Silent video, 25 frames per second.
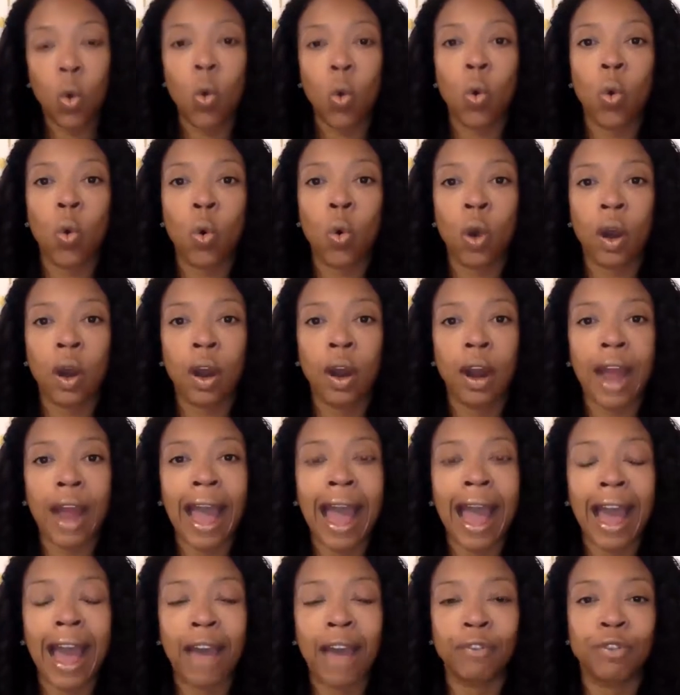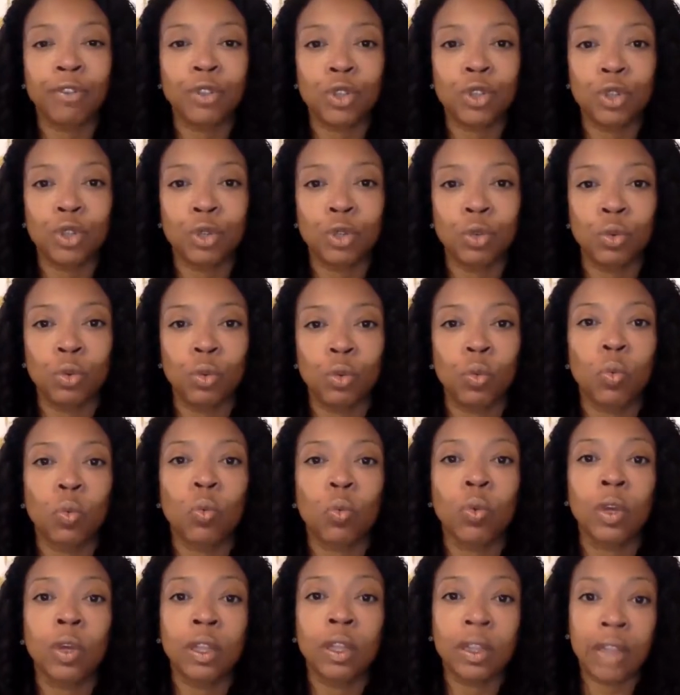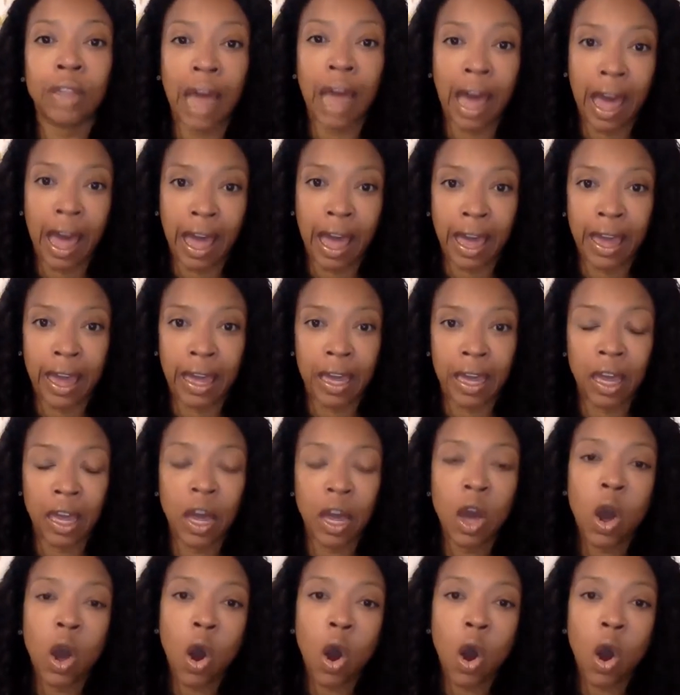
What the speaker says: or have to rely